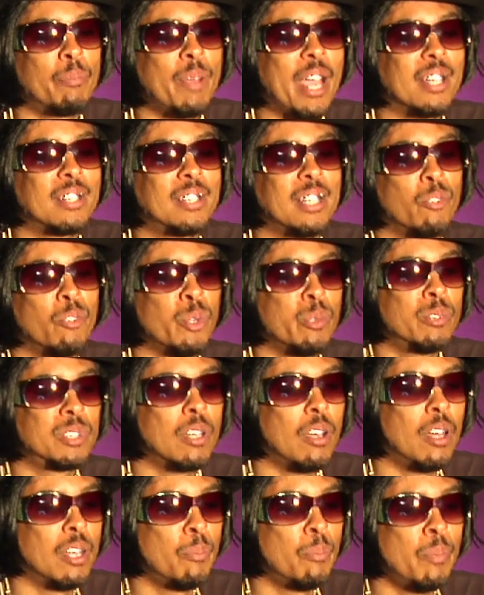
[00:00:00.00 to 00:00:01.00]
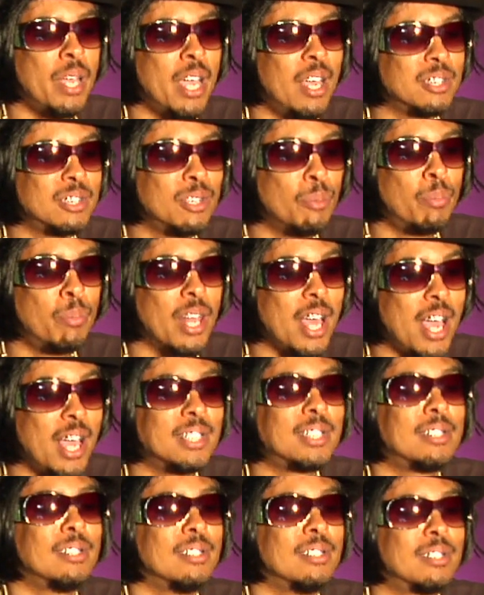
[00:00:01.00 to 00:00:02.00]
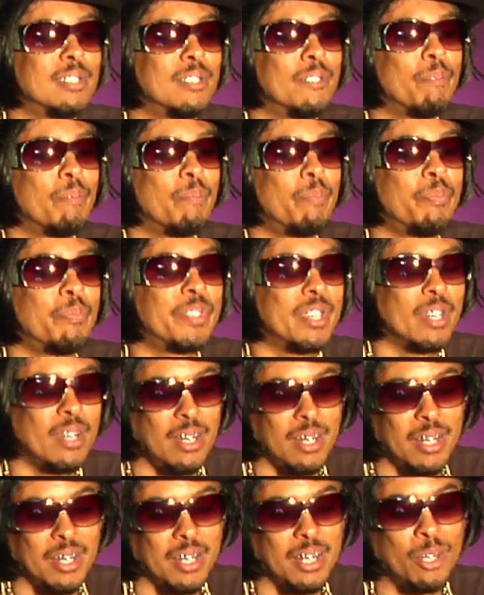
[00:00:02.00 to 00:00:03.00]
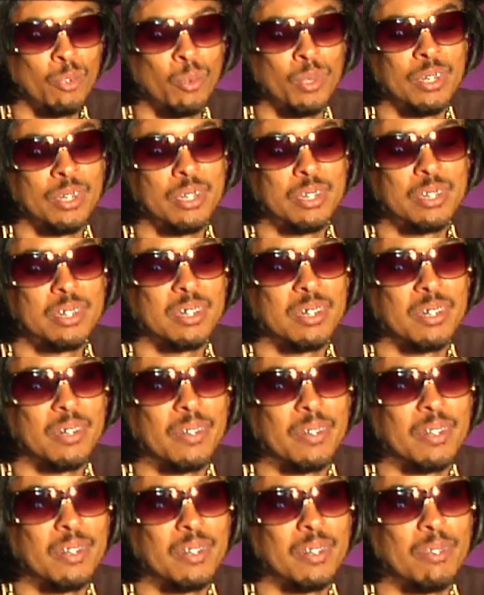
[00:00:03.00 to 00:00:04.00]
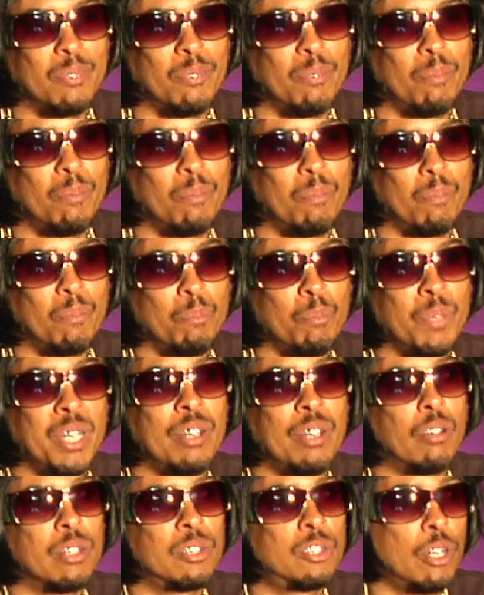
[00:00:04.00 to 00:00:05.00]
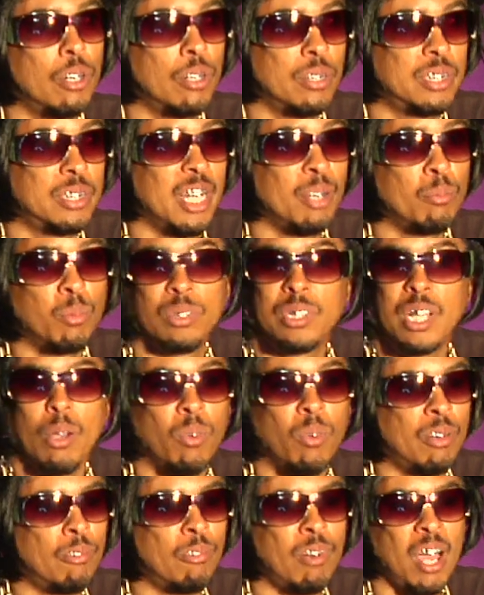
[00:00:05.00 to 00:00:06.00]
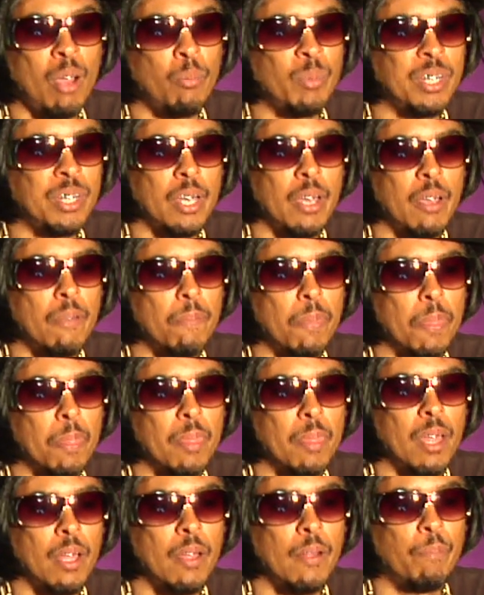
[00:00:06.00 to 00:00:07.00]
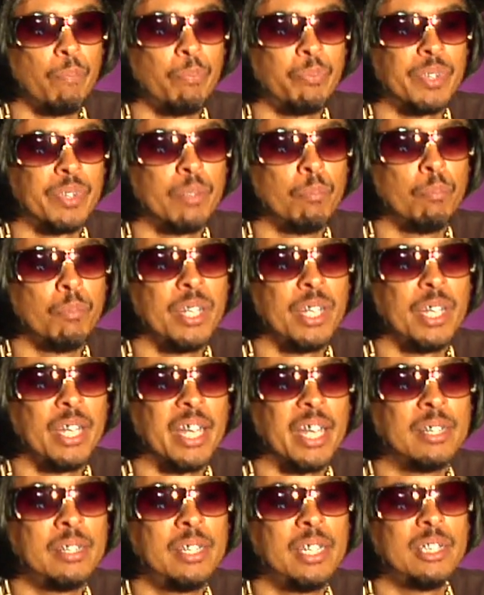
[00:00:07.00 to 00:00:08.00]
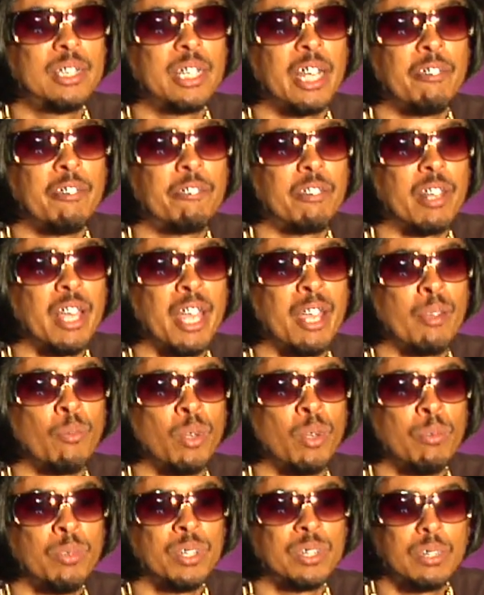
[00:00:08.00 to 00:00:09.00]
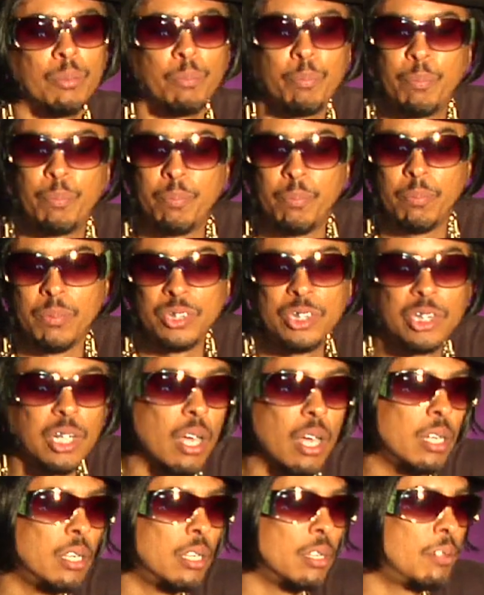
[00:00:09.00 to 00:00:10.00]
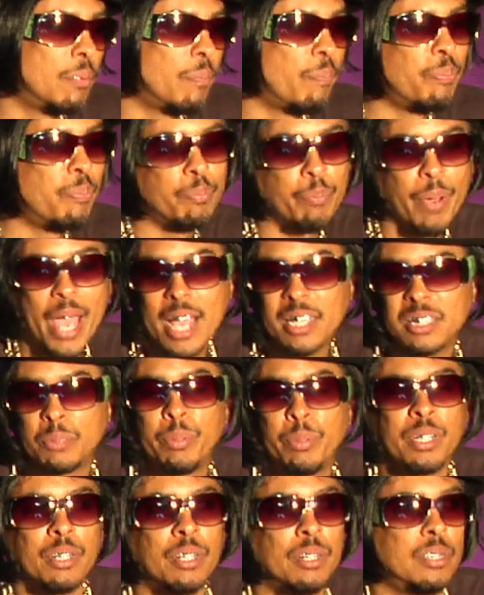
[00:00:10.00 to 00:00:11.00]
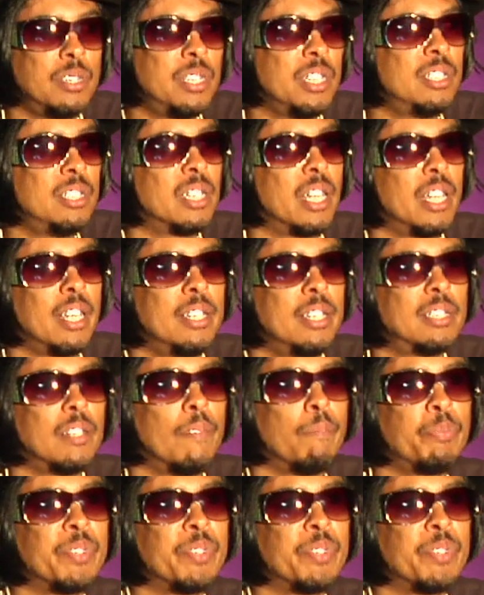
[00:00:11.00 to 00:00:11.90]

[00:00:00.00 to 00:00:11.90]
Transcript: Back then we was called the Master Blasters. It was me on turntables, I wasn't rhyming yet. Me and DJ Flame, we was the juggler, backspinner DJs.